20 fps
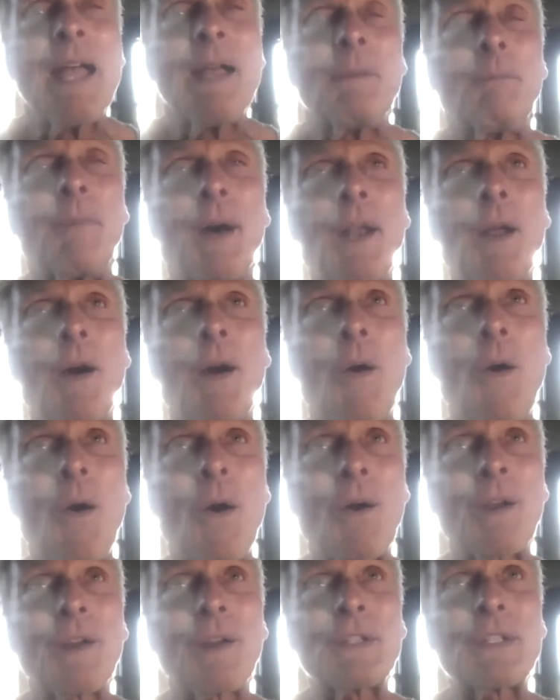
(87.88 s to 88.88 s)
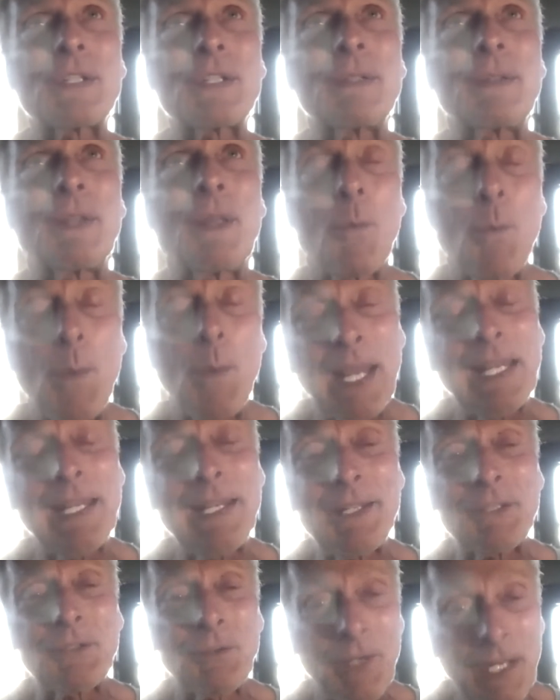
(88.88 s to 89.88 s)
But Horace, the way he
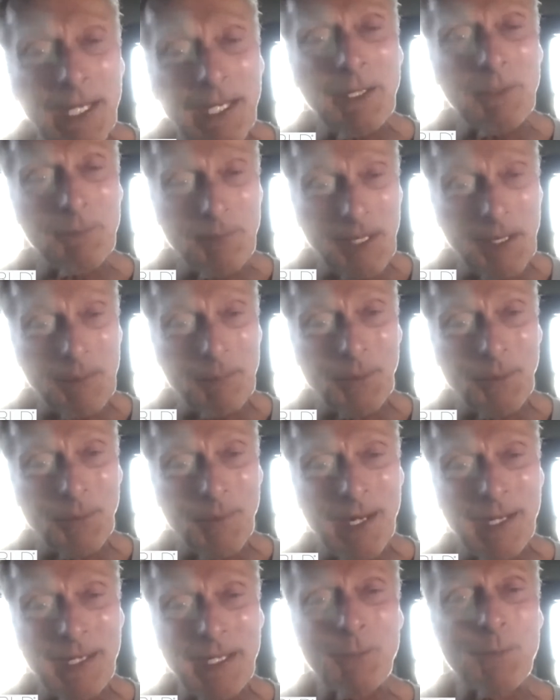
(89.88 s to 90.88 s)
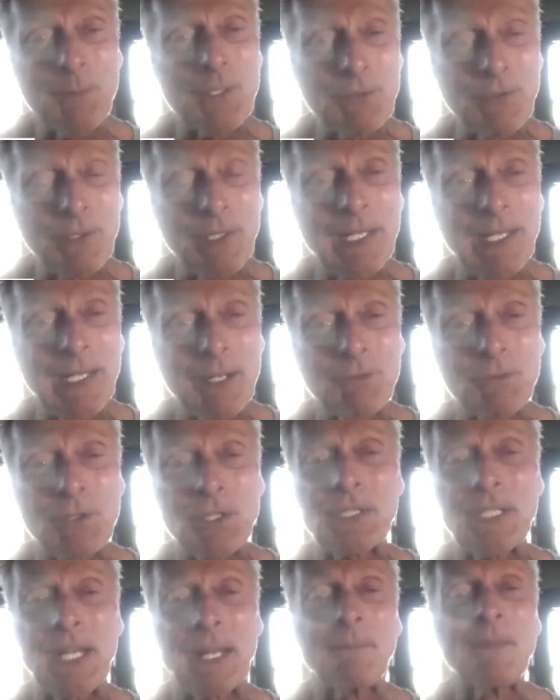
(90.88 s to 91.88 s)
treated people, Wendy, was really
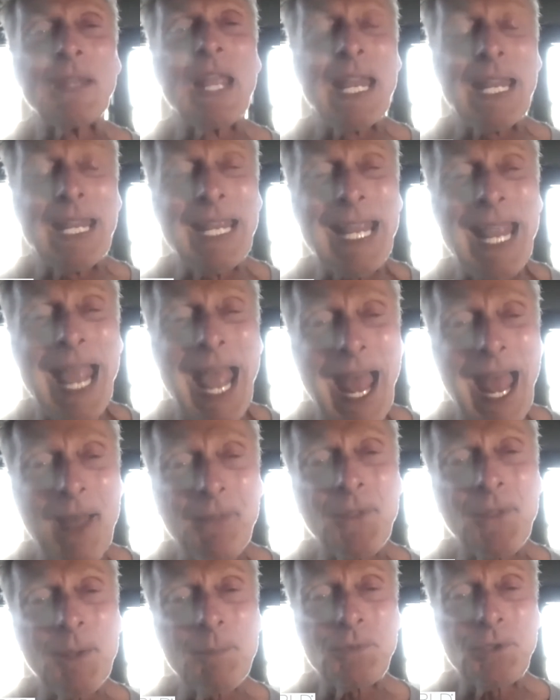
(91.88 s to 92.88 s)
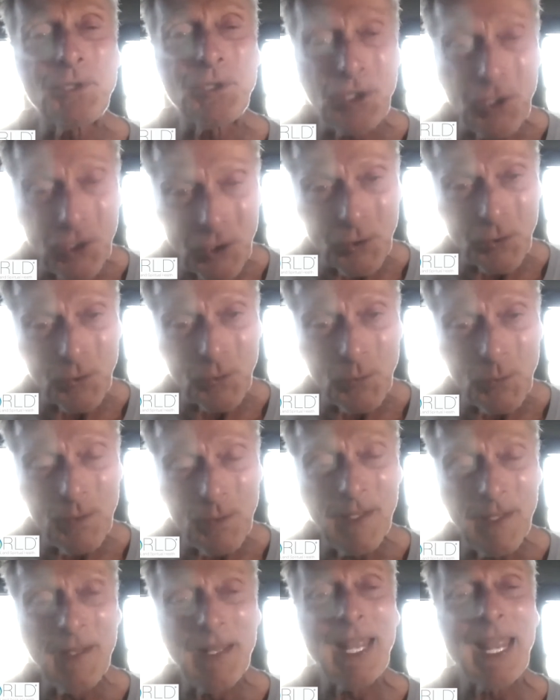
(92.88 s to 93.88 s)
interesting. He had them chew
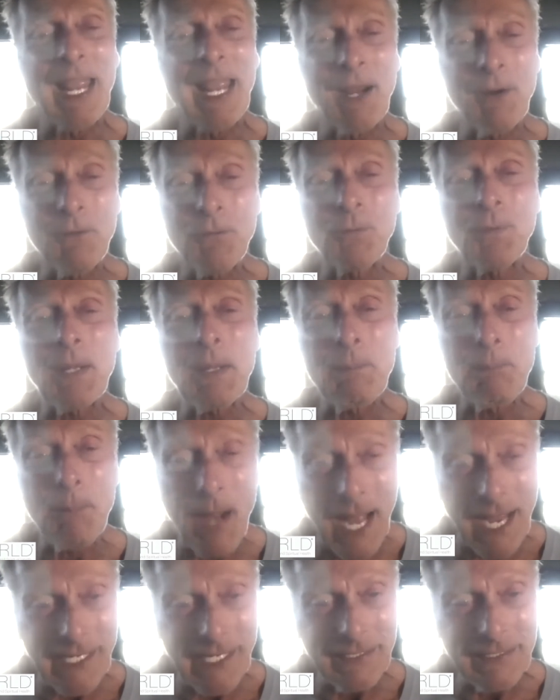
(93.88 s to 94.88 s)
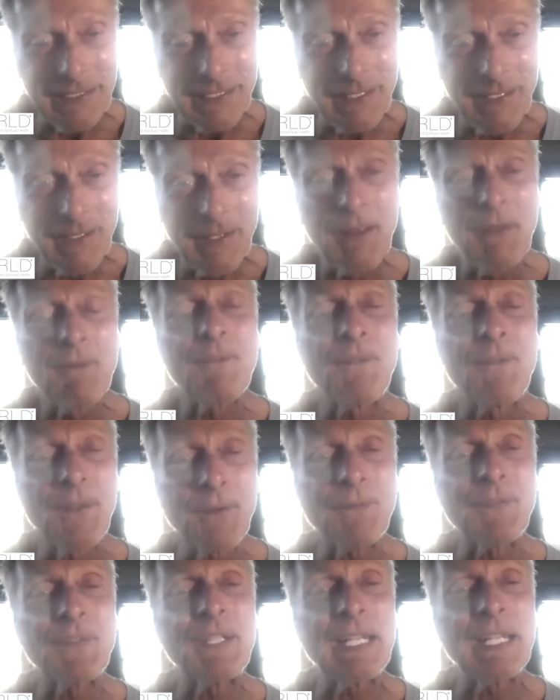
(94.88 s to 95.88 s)
every bite
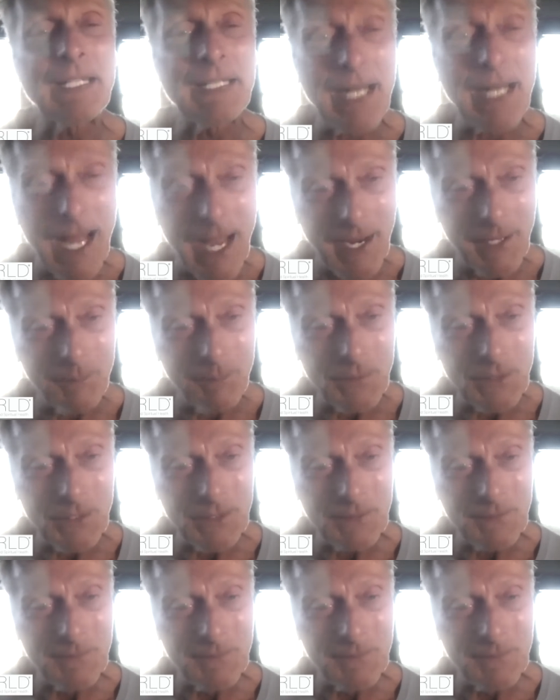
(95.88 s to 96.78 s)
50 times.